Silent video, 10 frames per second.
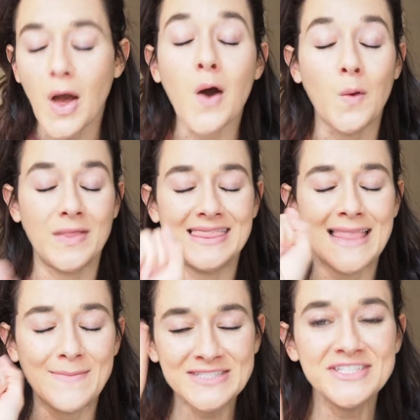Oh,
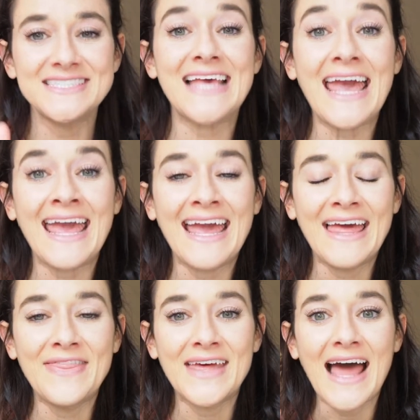let me just say
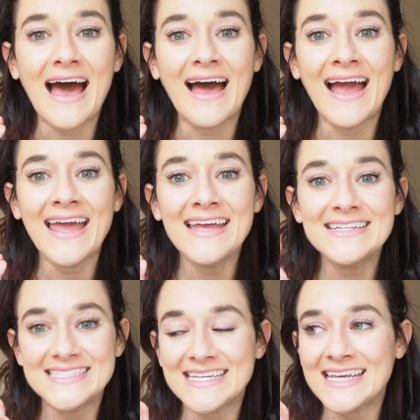that
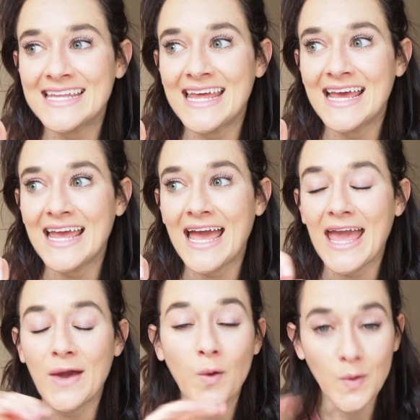I did
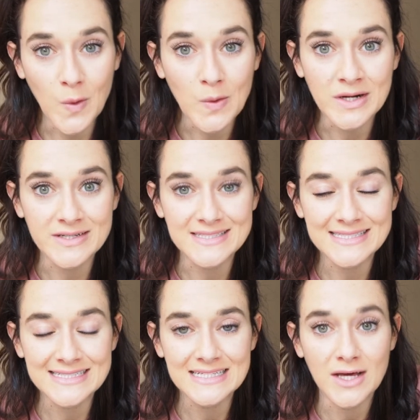a whole course
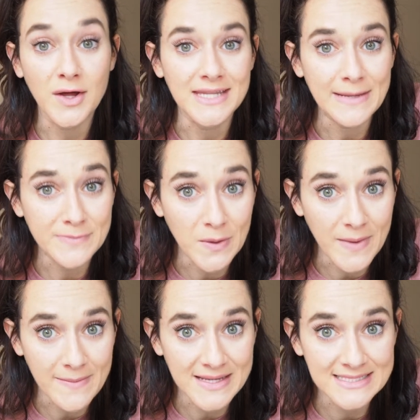called
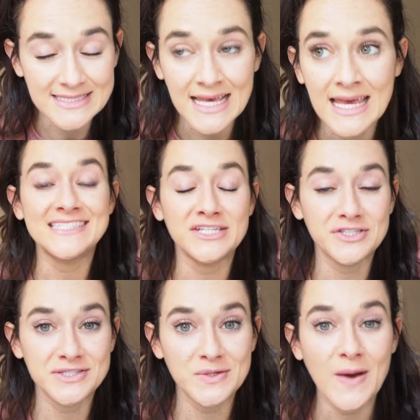Hypnobabies. It
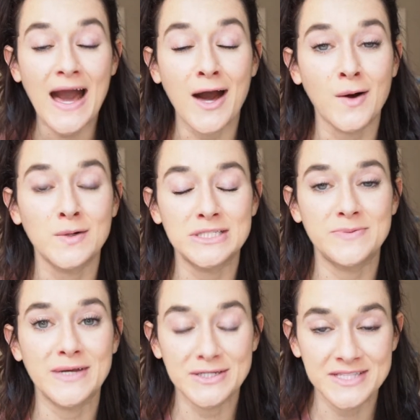teaches you how to
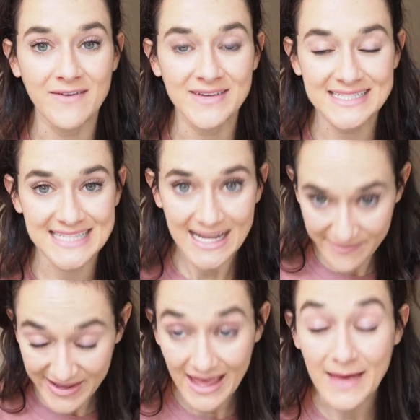put yourself in a state of
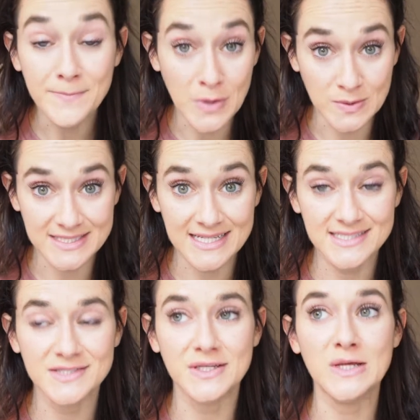
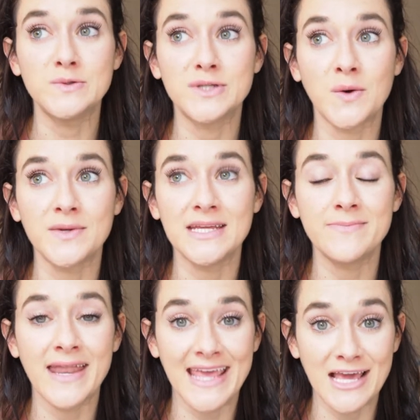hypnosis so you don't
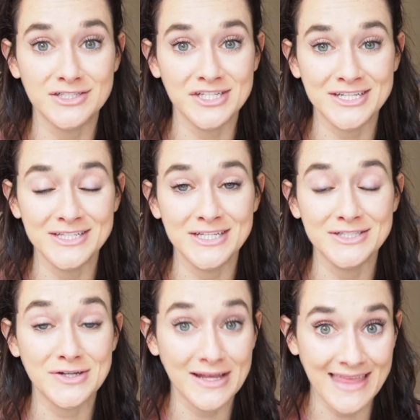need medication
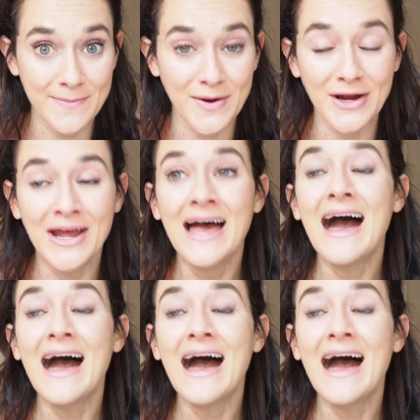during labor.